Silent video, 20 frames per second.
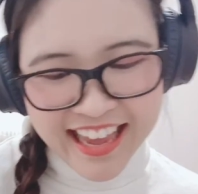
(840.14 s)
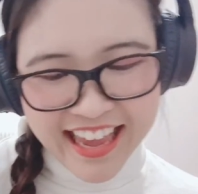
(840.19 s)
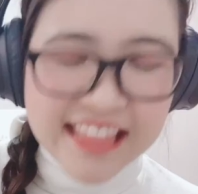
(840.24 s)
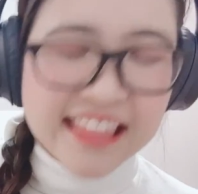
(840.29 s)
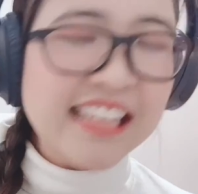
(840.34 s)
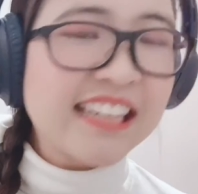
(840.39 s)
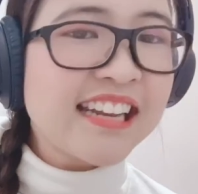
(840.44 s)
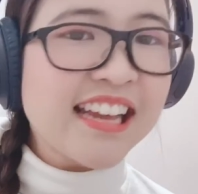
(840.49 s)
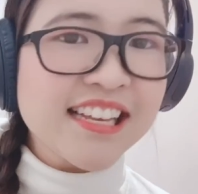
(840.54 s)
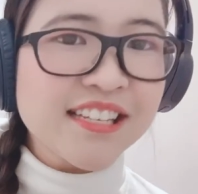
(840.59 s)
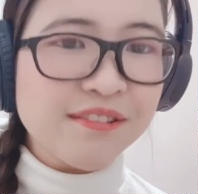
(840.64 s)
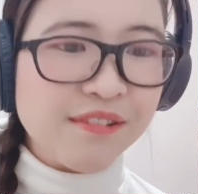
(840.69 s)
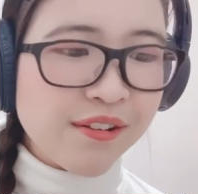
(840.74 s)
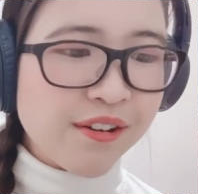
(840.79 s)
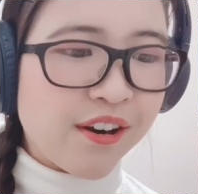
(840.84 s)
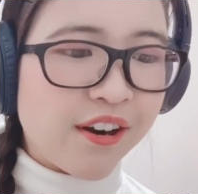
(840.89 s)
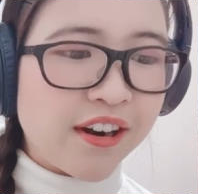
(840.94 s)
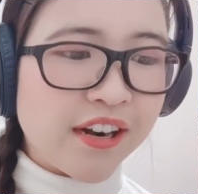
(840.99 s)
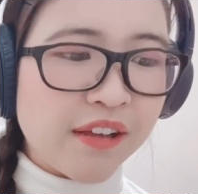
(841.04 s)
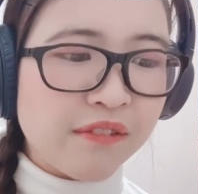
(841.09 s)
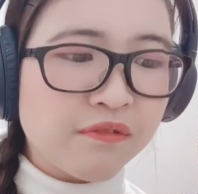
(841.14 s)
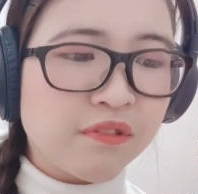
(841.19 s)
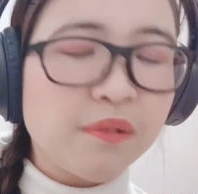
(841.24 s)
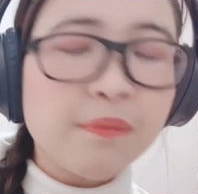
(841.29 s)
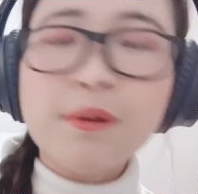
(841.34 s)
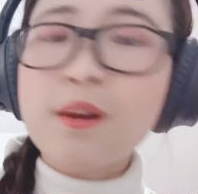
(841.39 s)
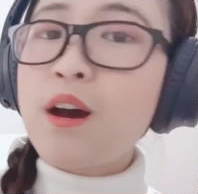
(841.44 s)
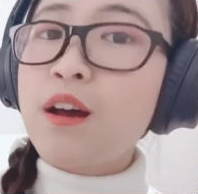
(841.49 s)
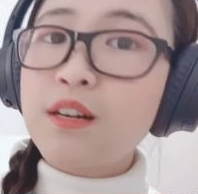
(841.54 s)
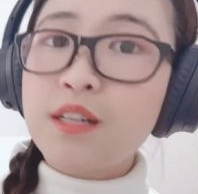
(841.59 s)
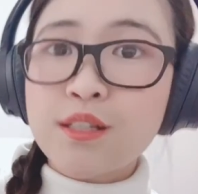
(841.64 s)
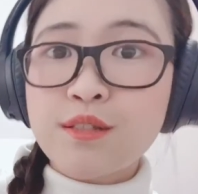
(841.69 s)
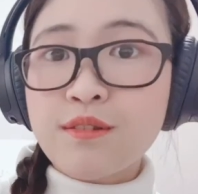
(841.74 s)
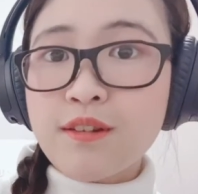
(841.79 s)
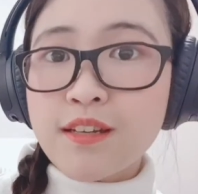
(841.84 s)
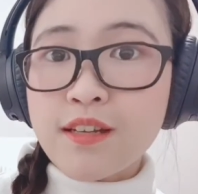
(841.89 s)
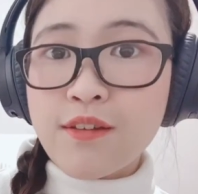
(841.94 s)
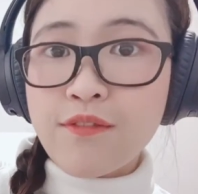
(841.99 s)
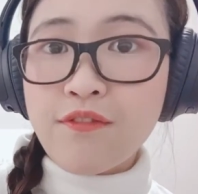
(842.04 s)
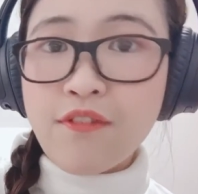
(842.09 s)
The next recording will be on the
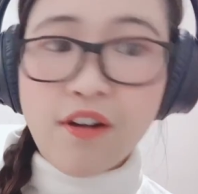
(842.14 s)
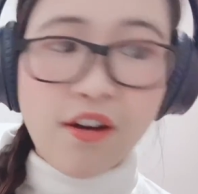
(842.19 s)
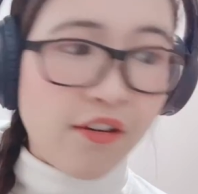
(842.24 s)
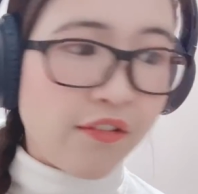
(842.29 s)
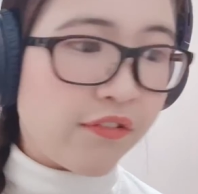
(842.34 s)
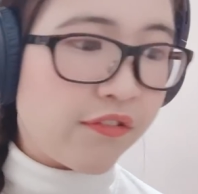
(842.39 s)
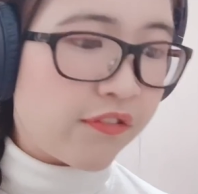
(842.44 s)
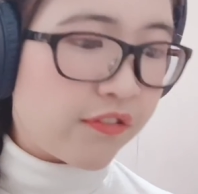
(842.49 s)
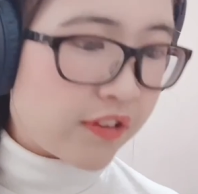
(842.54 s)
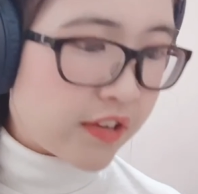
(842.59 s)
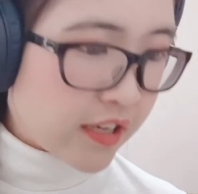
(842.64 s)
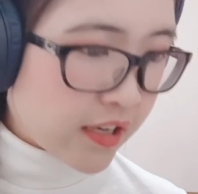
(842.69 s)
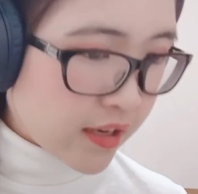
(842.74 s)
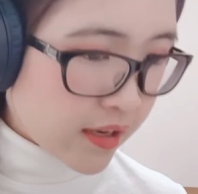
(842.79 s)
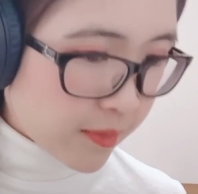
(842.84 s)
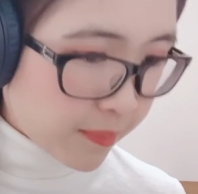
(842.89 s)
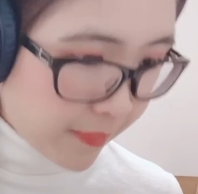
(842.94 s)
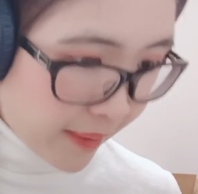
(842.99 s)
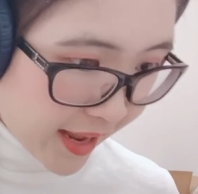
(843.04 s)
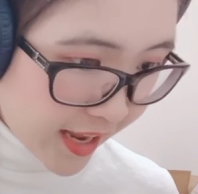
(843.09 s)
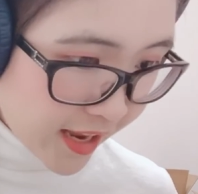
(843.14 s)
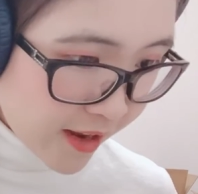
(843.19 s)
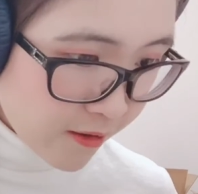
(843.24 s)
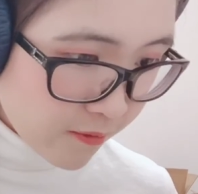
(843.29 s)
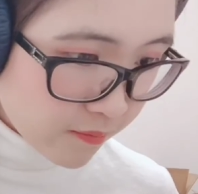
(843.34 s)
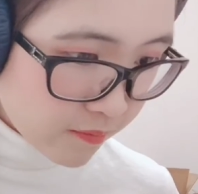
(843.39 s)
24th May,